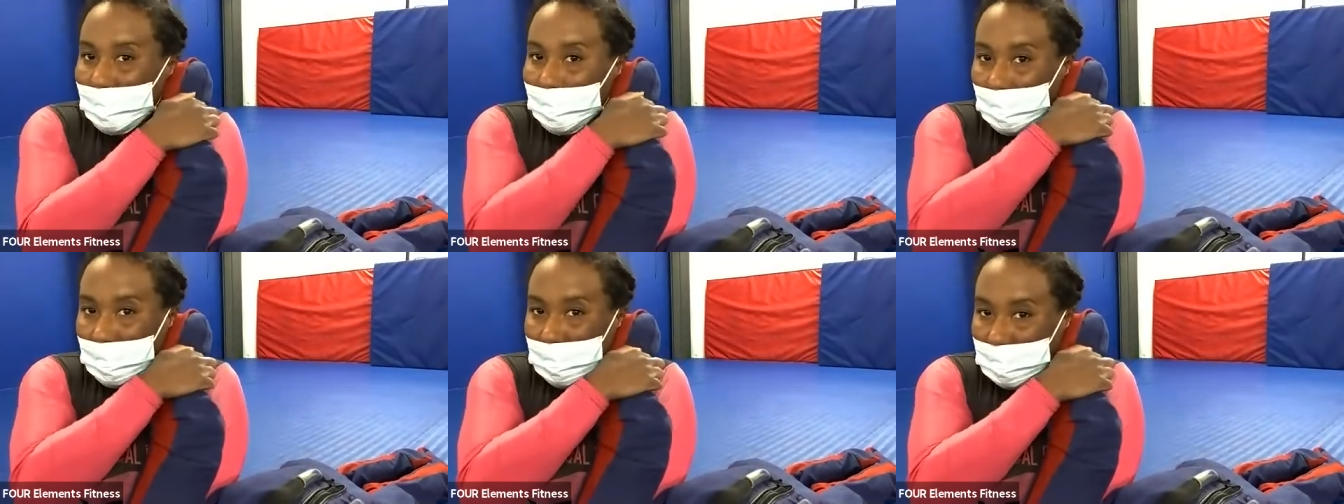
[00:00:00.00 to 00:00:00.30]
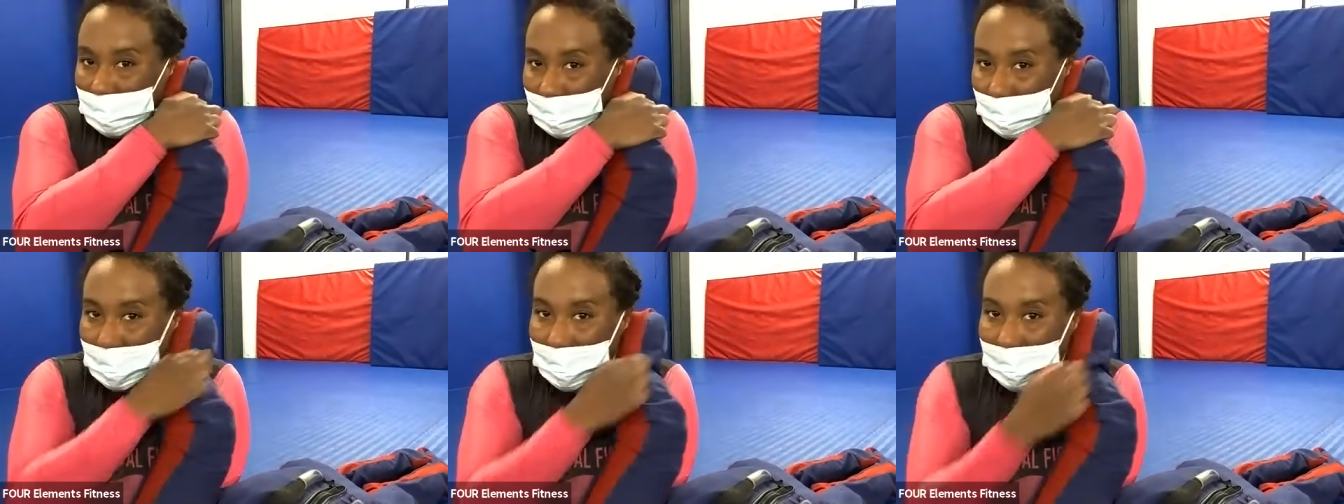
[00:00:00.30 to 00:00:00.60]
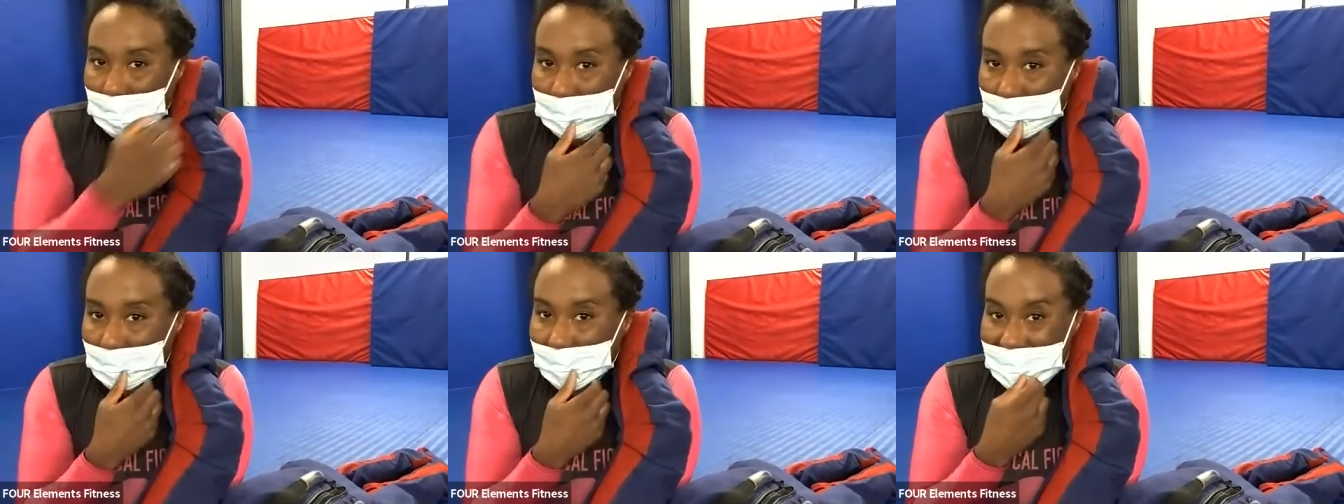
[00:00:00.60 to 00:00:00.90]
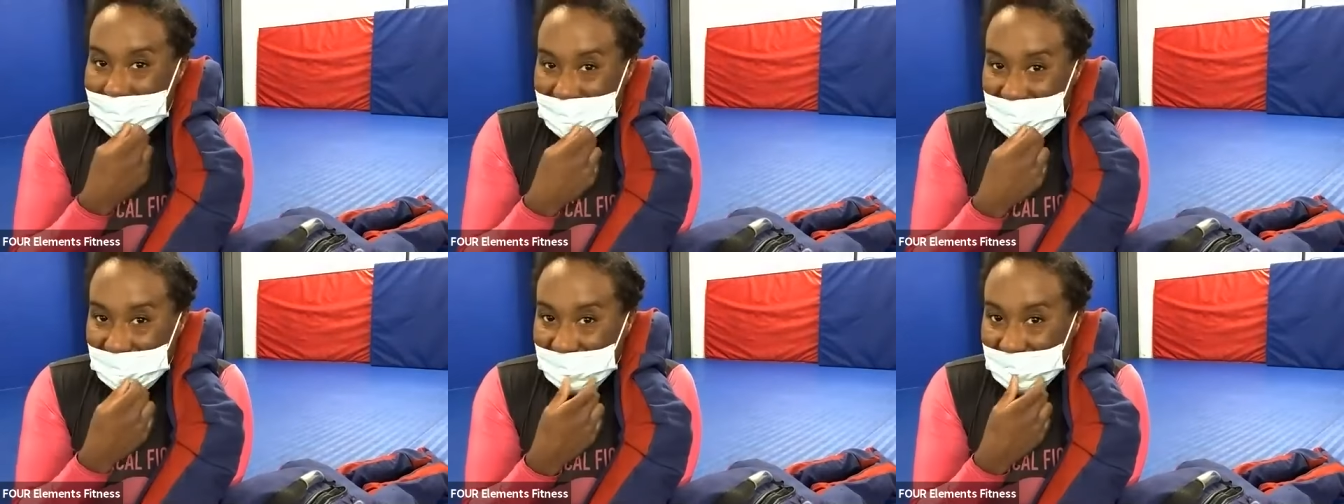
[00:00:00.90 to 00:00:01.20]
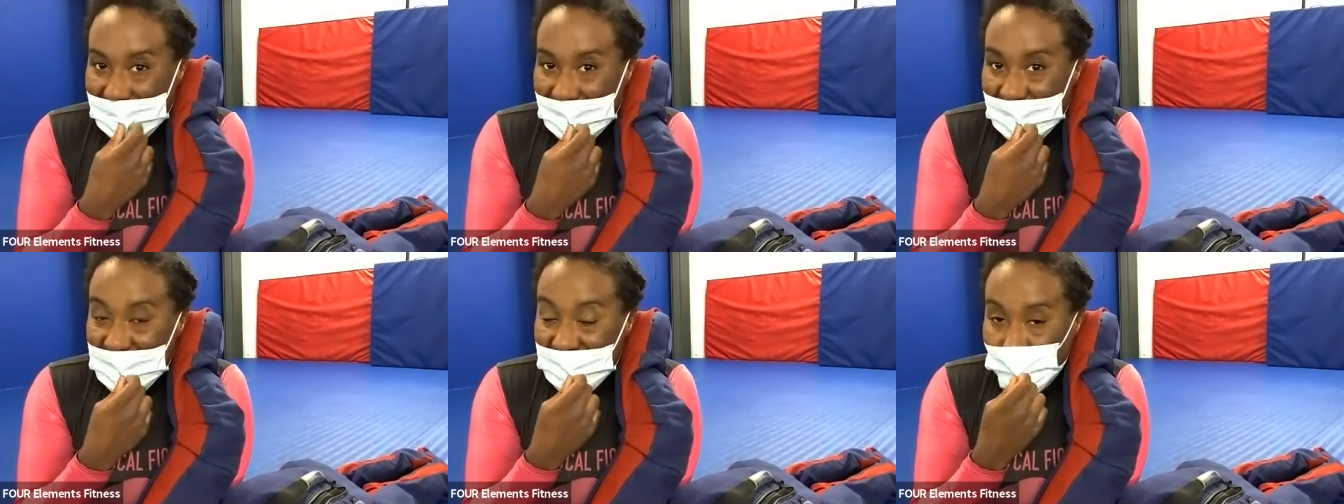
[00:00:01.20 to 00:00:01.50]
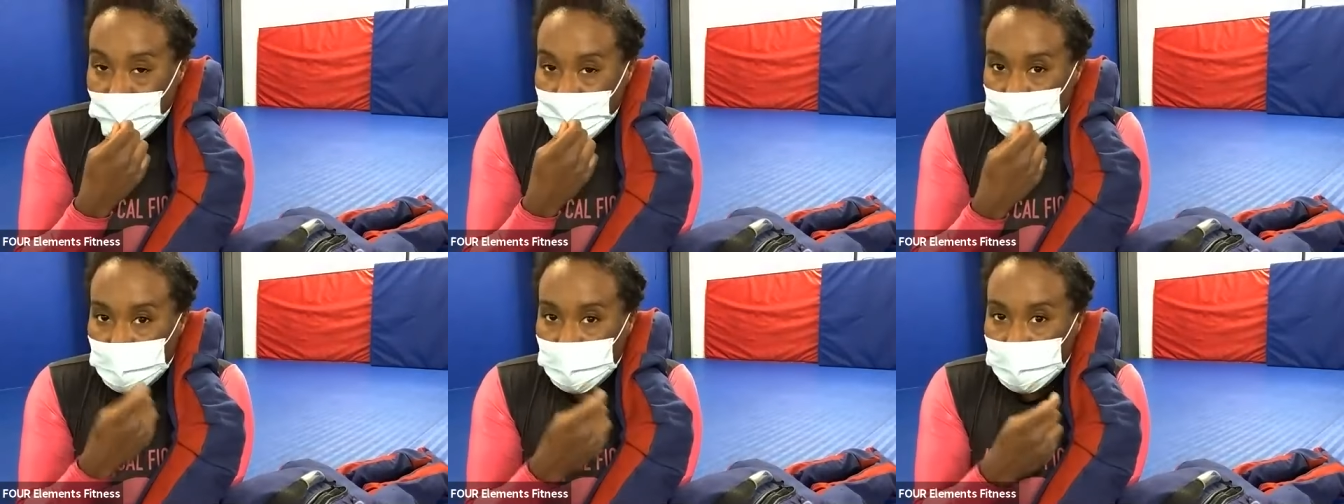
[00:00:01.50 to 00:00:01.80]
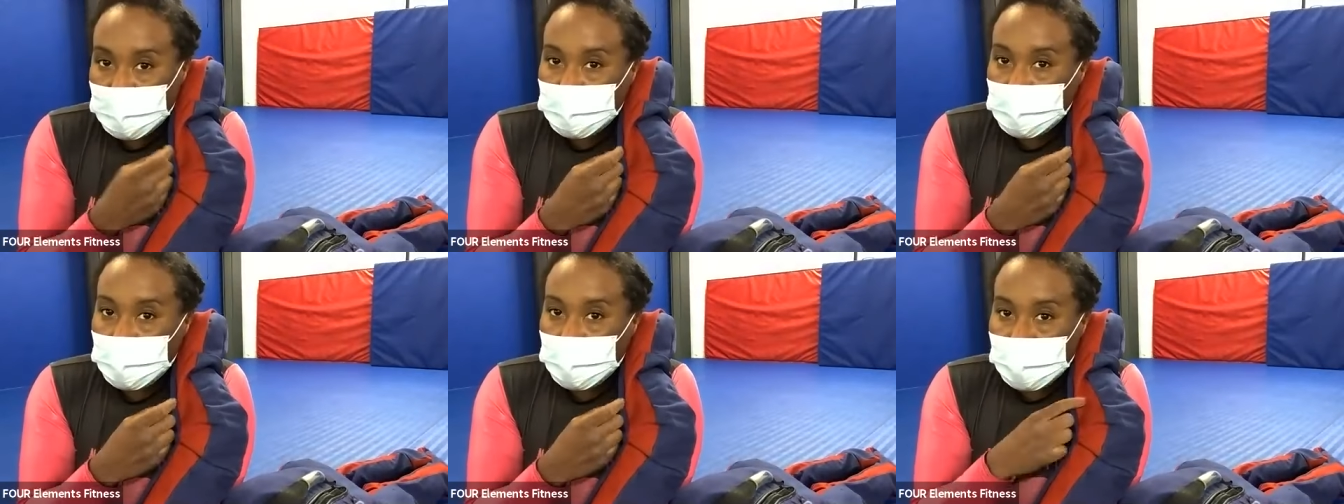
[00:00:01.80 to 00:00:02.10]
where she has a nice attachment
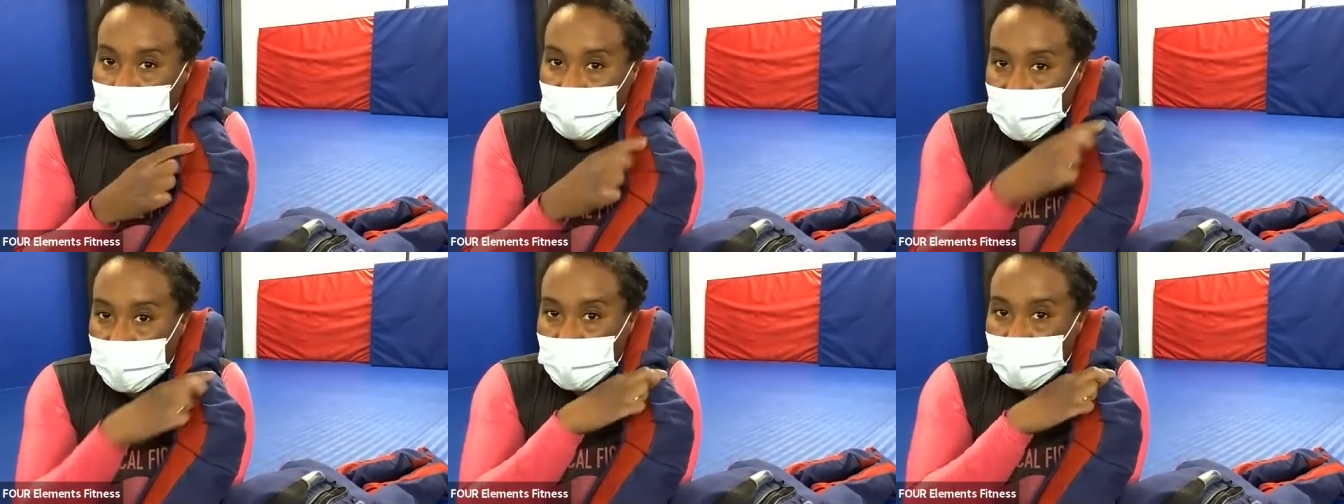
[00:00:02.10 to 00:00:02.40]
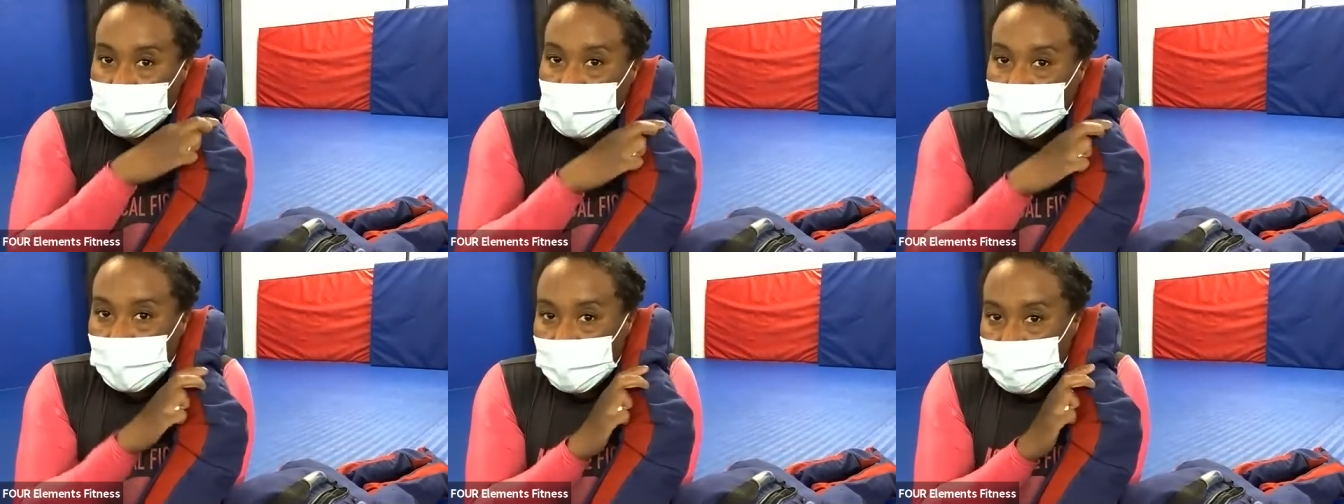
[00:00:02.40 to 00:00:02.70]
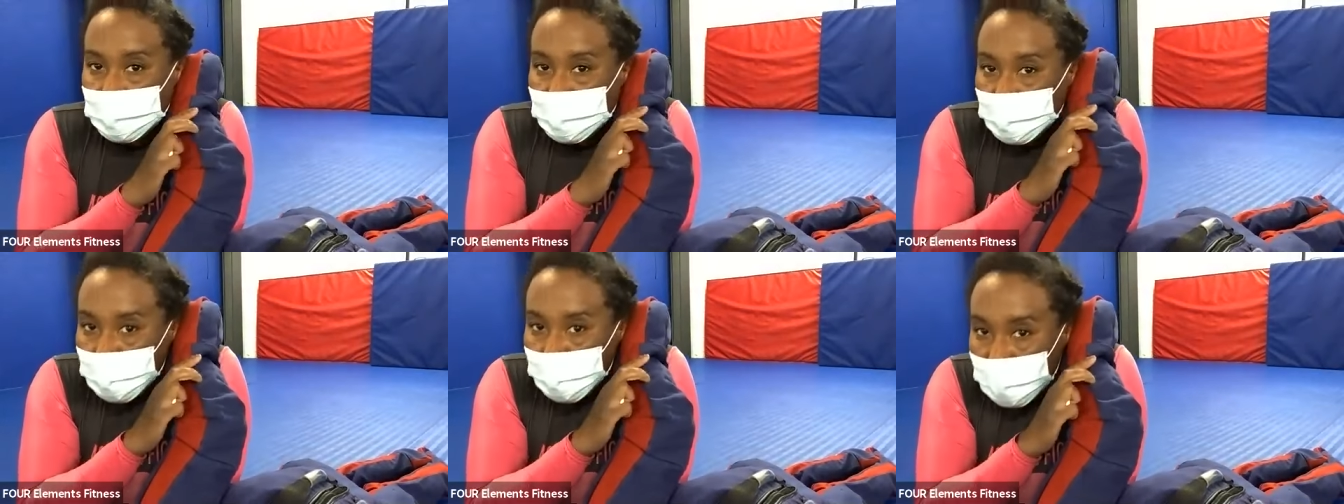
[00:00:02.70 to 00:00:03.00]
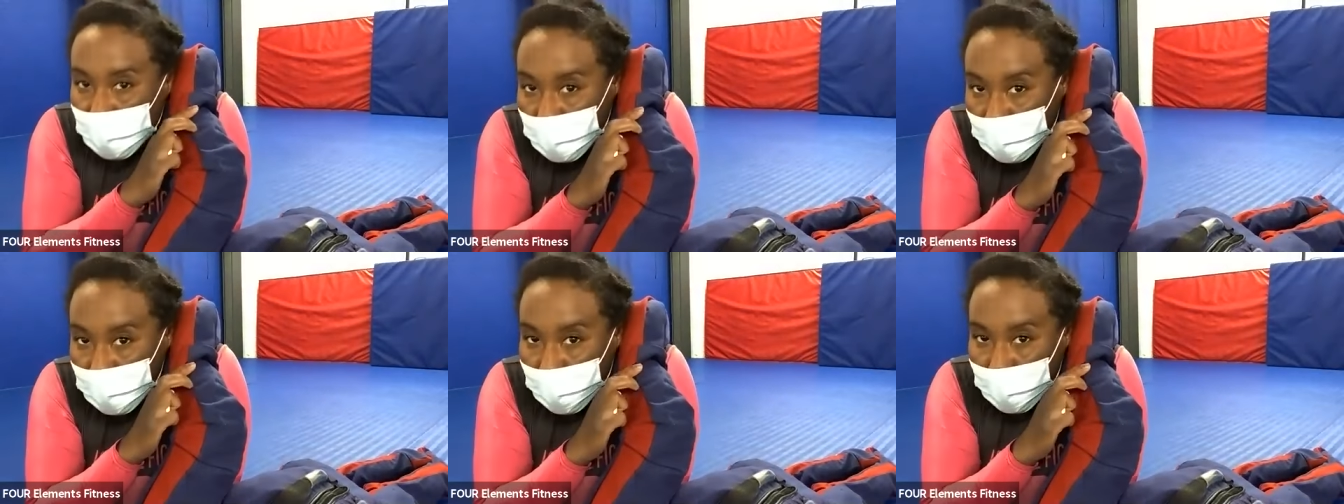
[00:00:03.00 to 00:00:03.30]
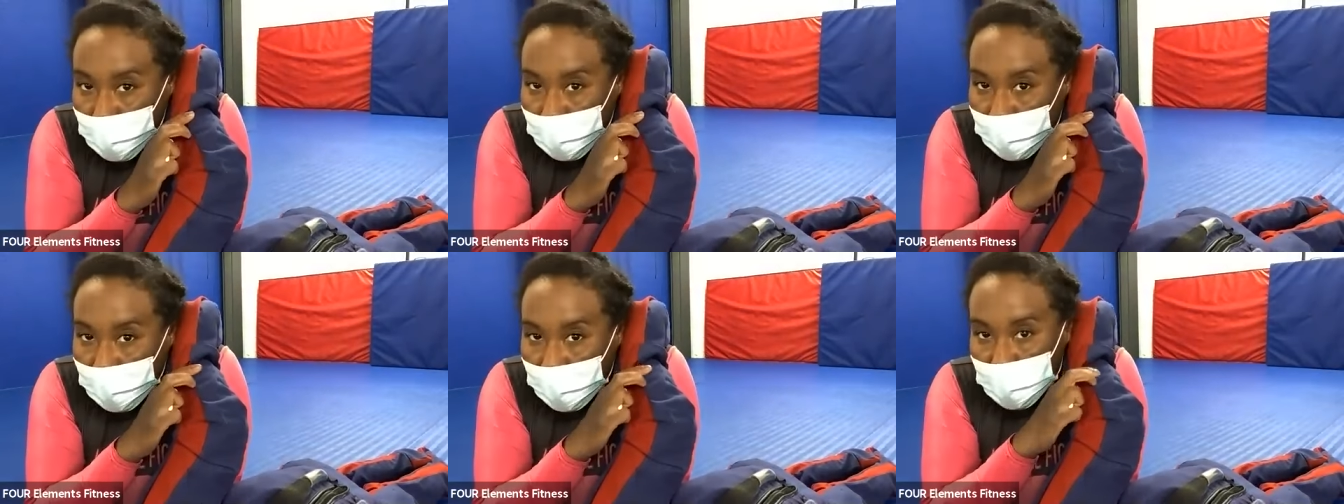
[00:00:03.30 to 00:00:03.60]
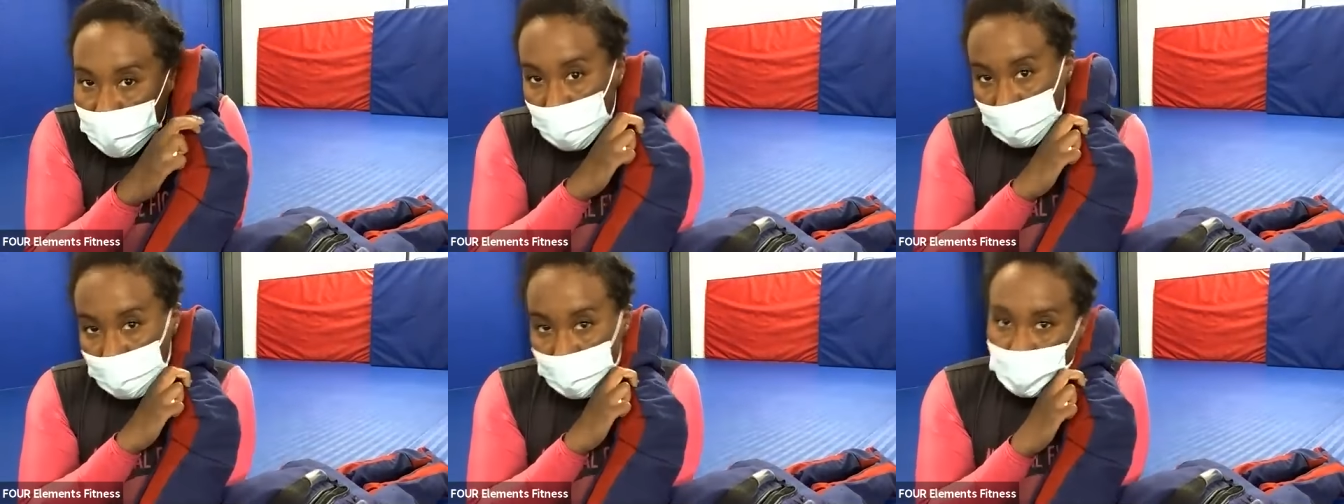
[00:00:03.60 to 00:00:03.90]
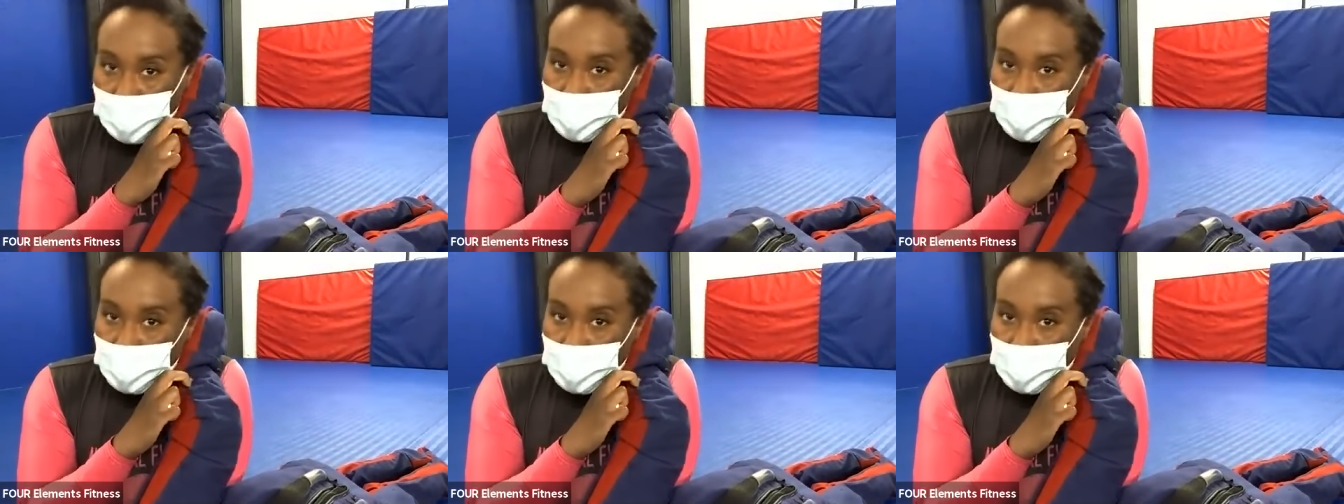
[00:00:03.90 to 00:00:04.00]
point to our neck, to being high.